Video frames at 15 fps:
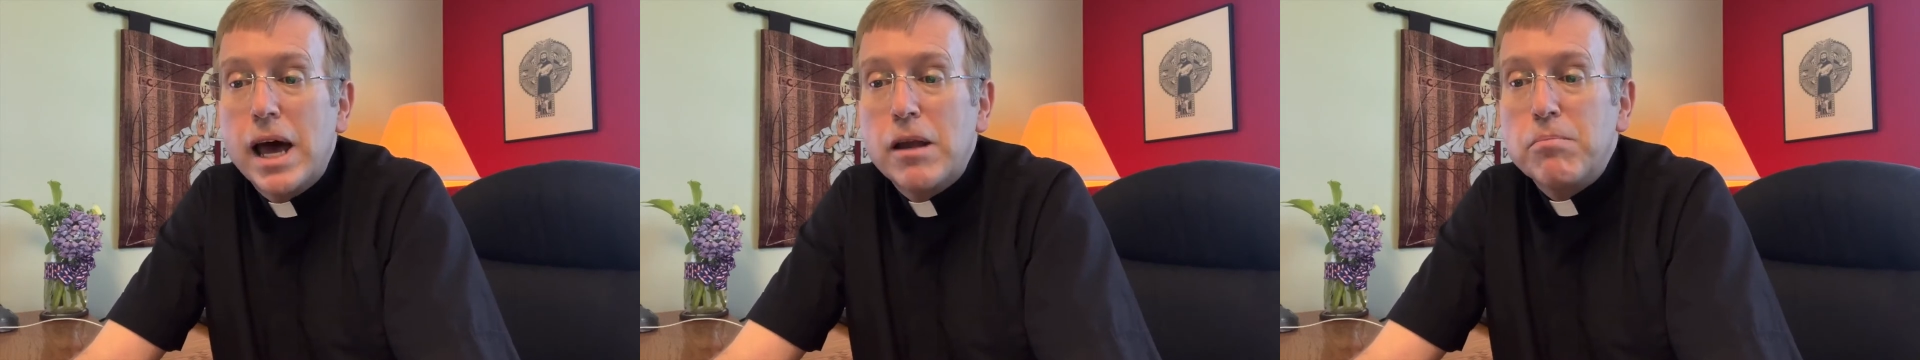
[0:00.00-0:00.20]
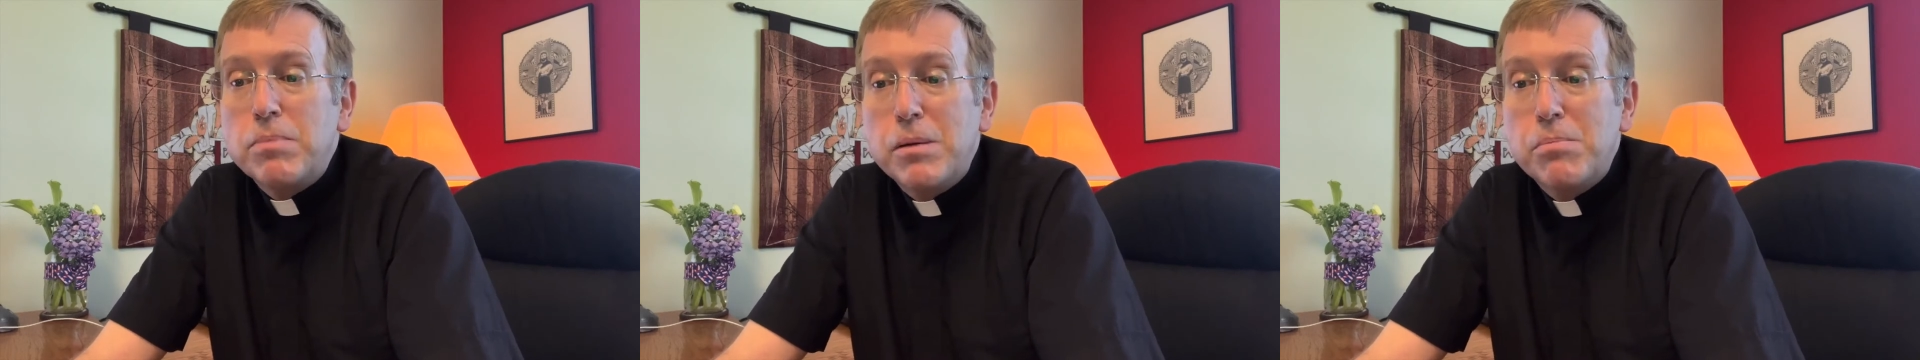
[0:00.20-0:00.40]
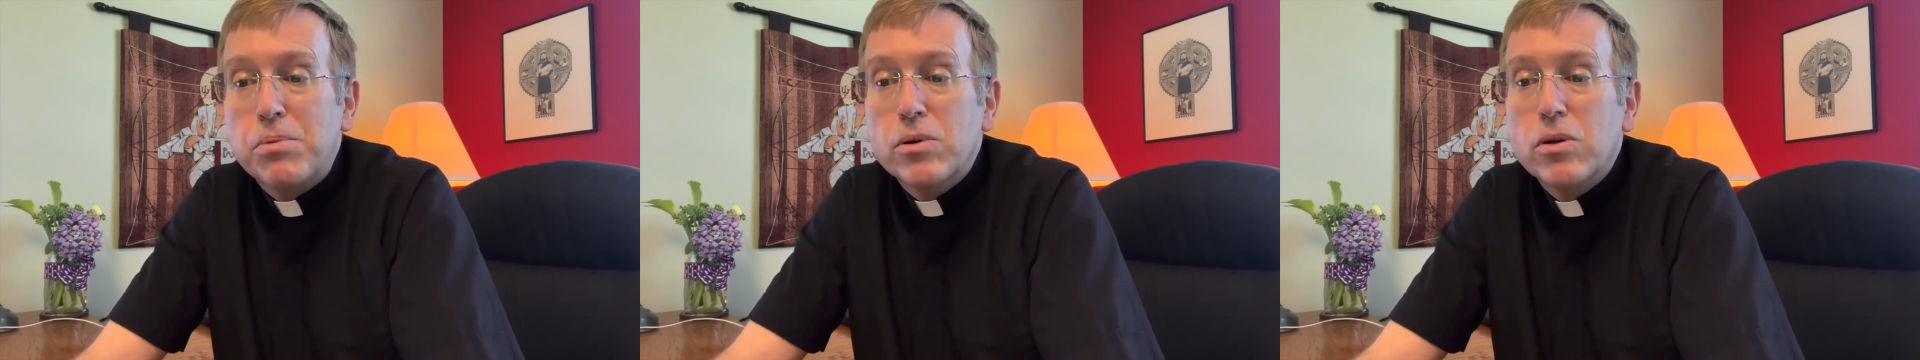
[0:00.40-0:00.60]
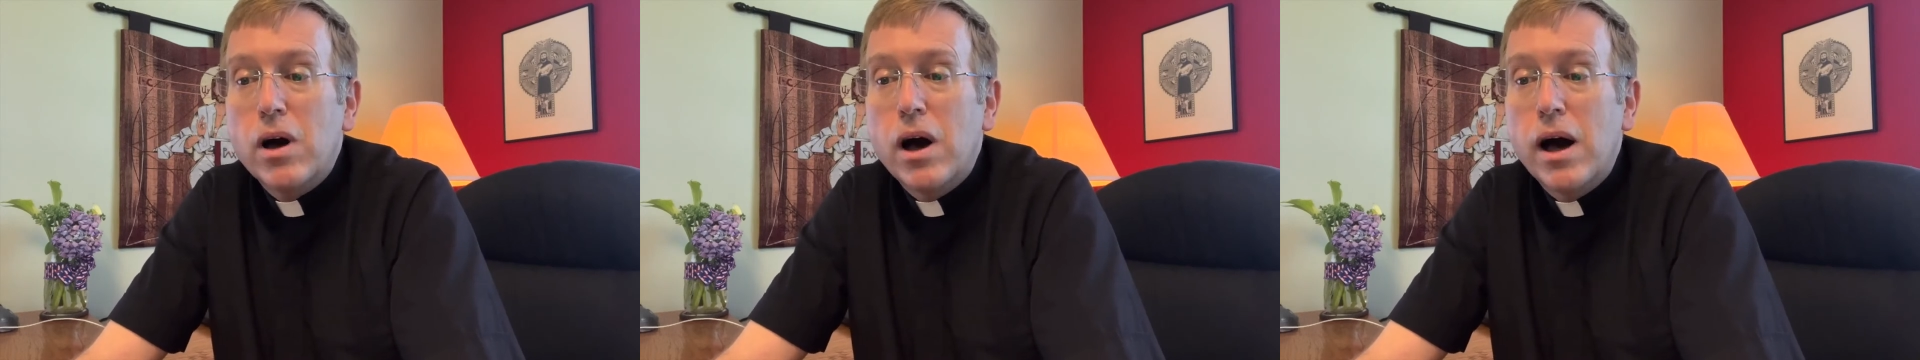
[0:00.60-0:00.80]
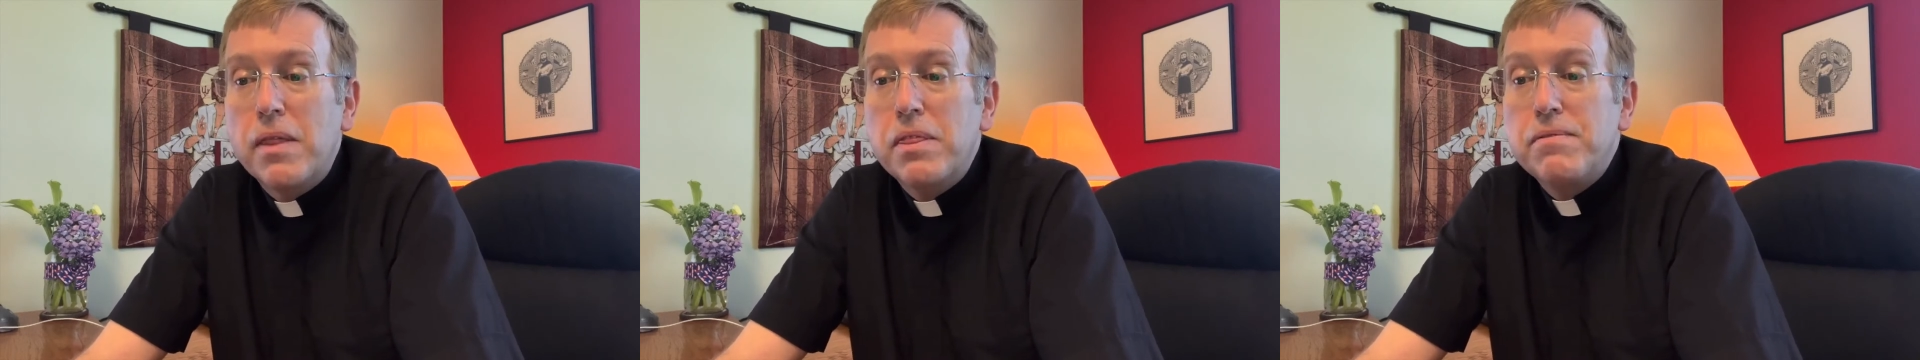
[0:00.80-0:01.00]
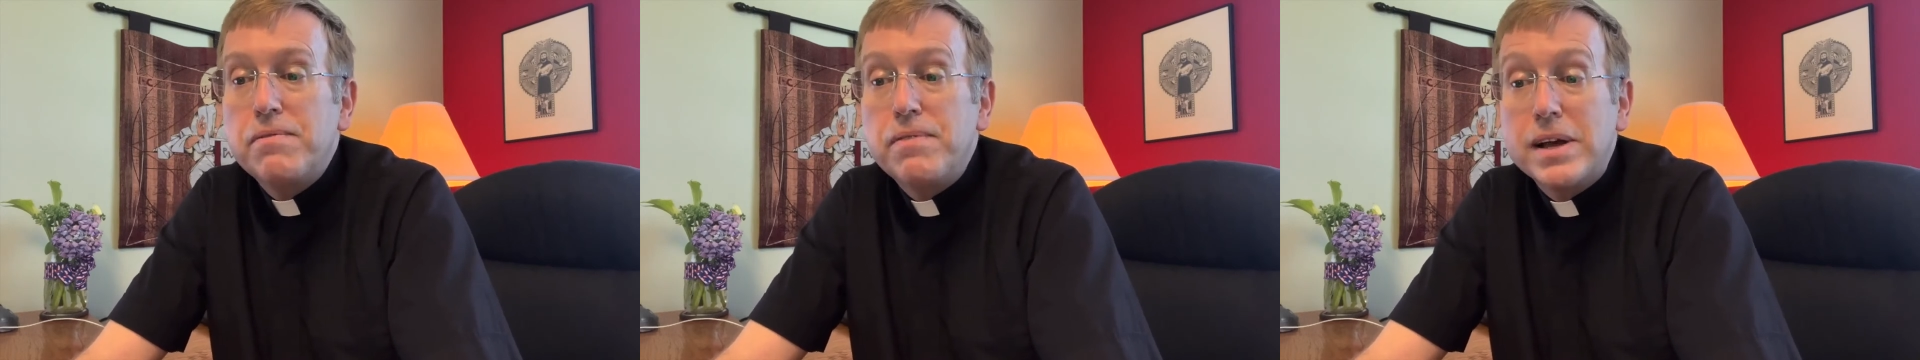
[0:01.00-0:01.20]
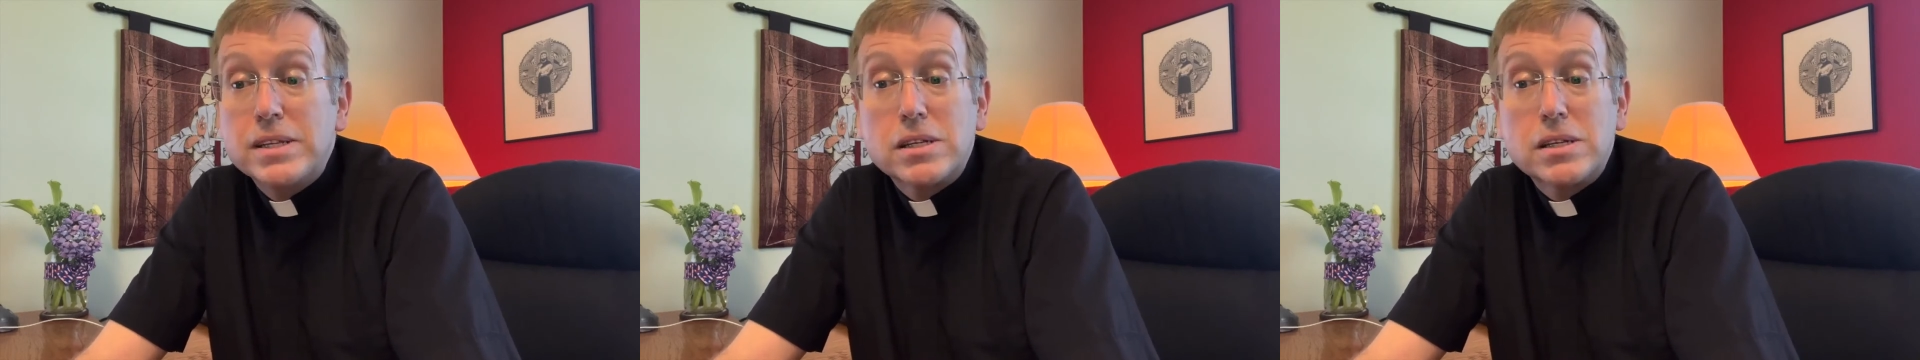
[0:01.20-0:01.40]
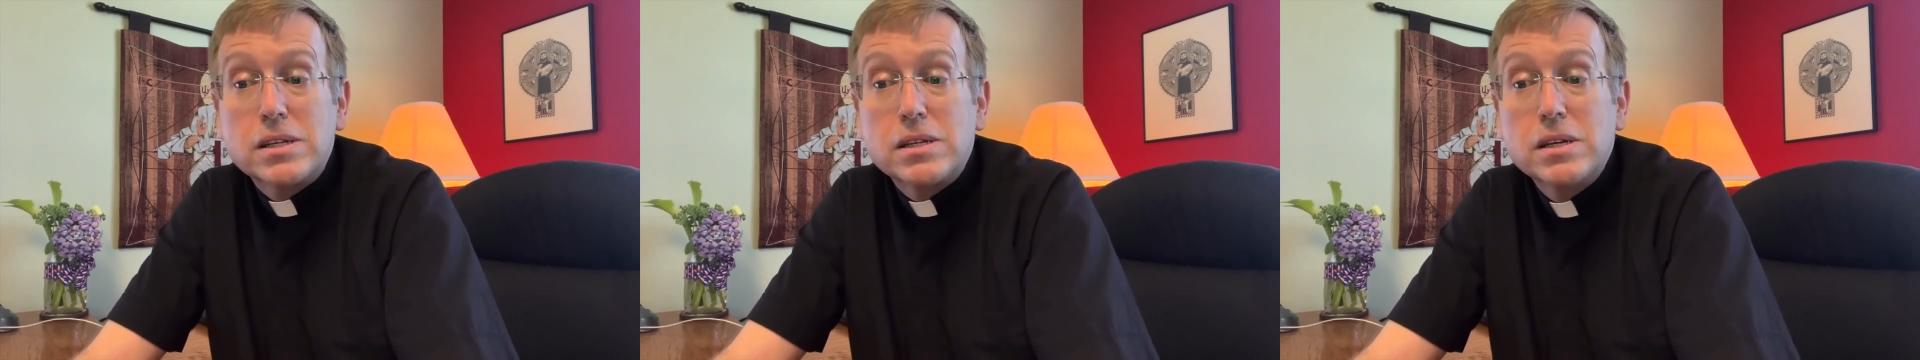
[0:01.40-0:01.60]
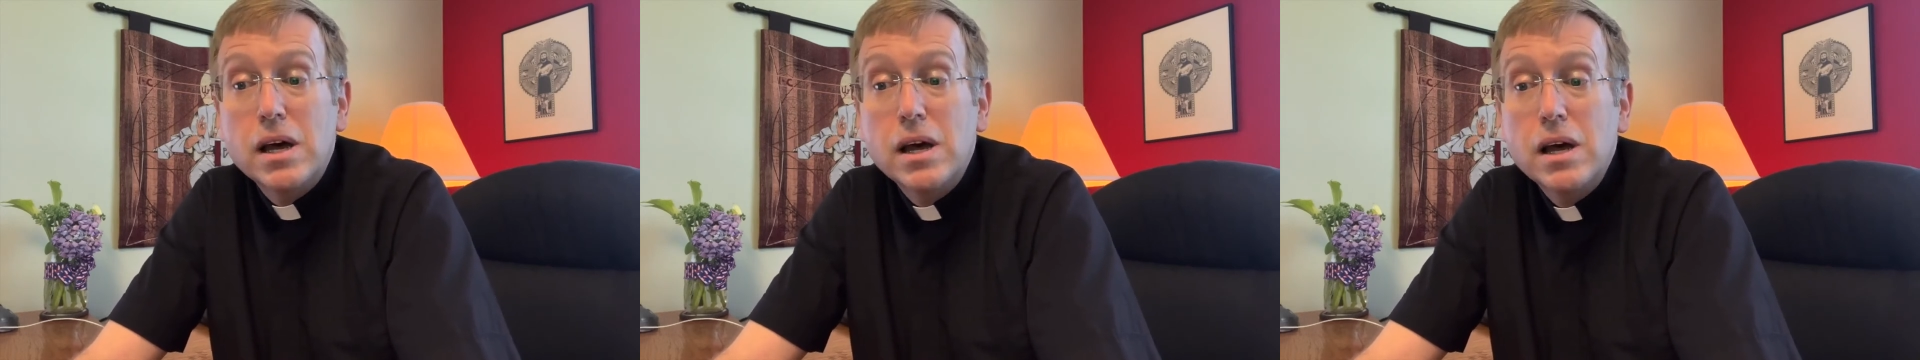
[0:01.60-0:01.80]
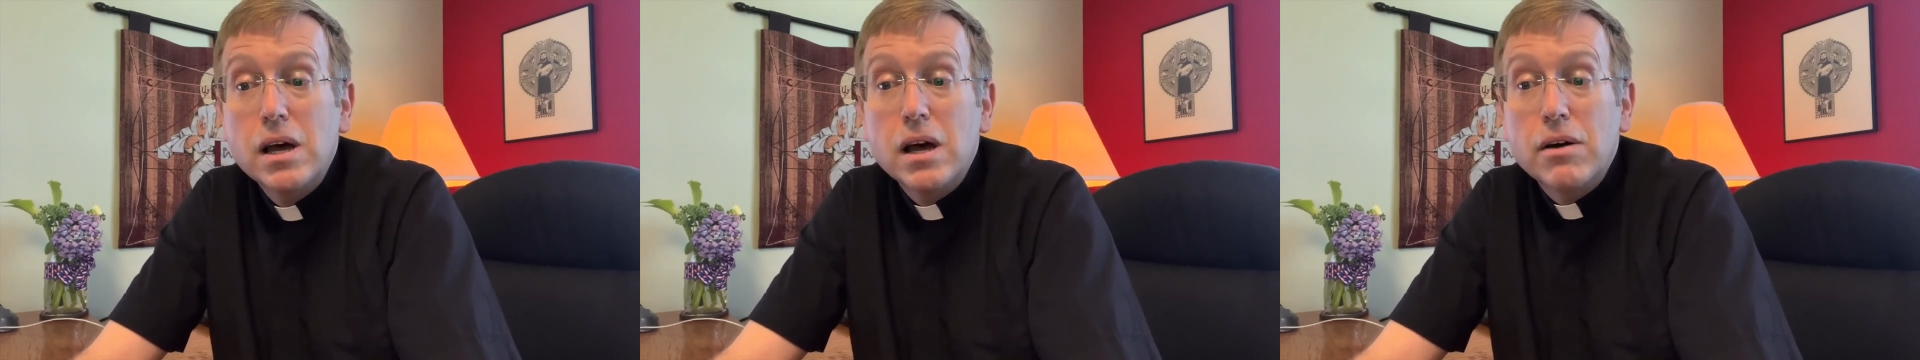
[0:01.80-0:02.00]
at people on the fence
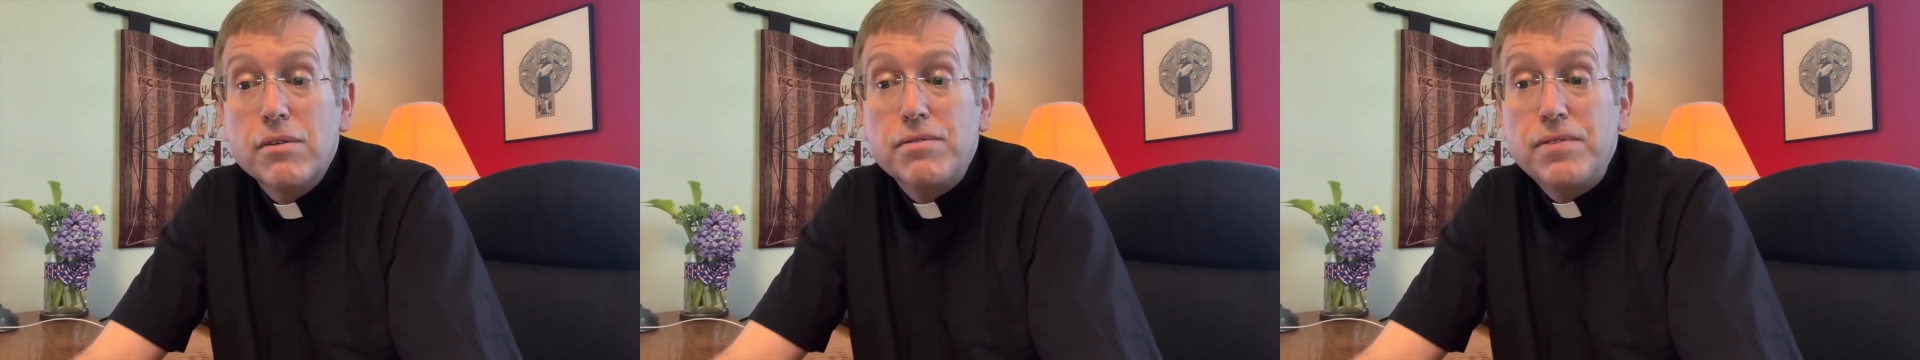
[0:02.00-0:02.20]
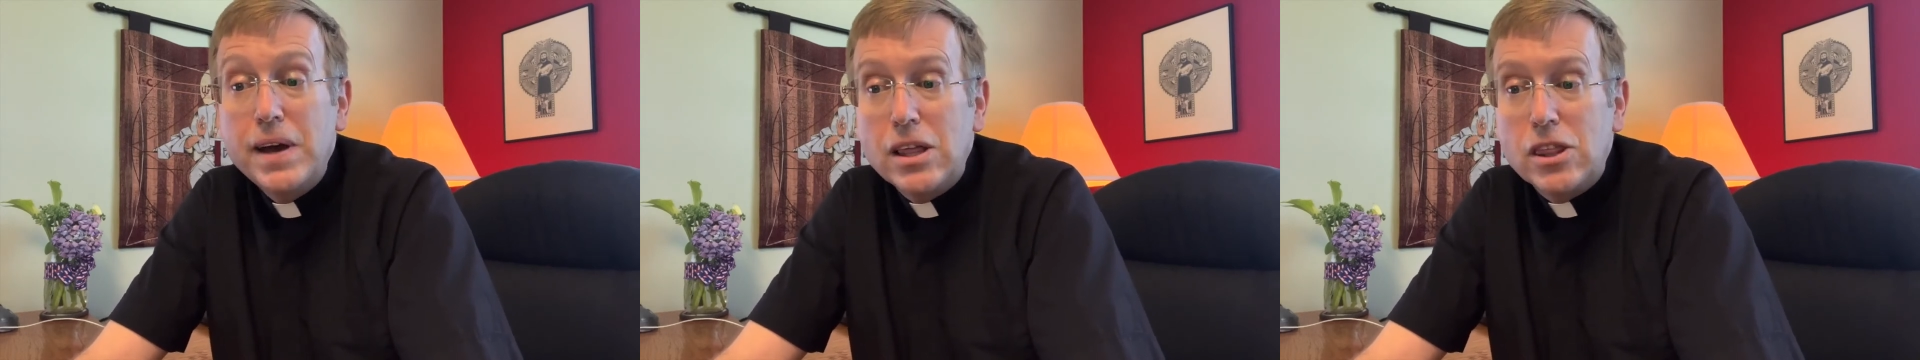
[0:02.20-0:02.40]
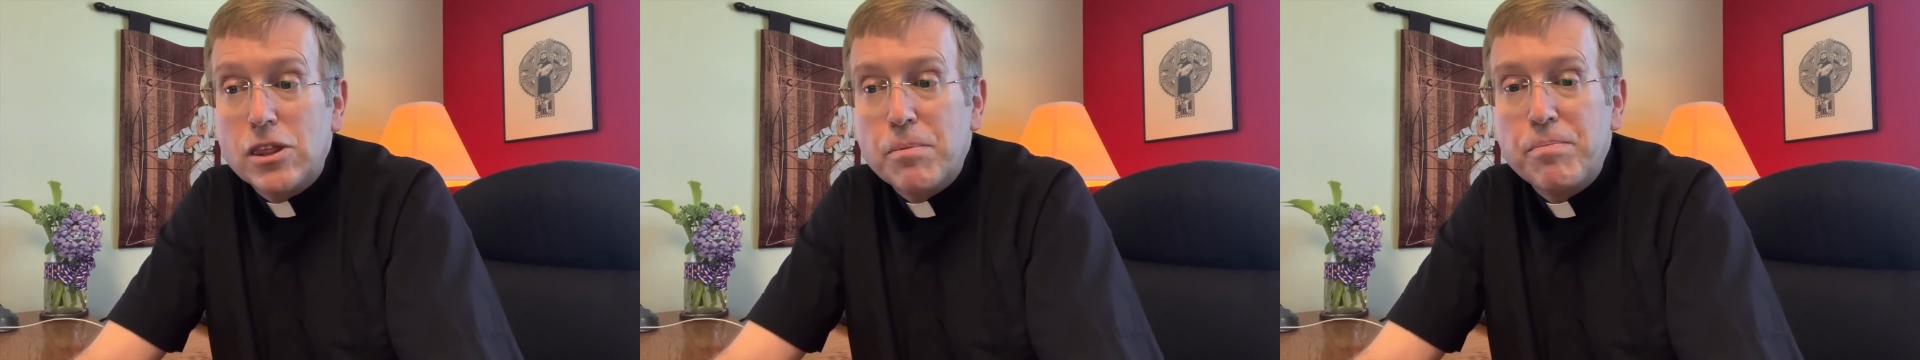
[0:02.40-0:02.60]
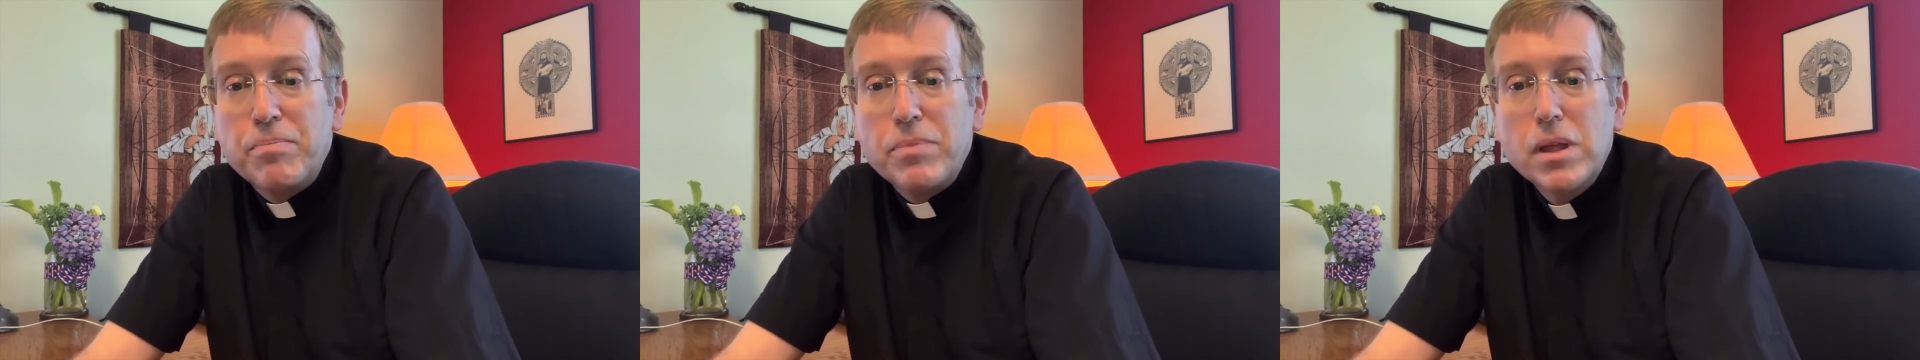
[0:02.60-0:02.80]
of faith.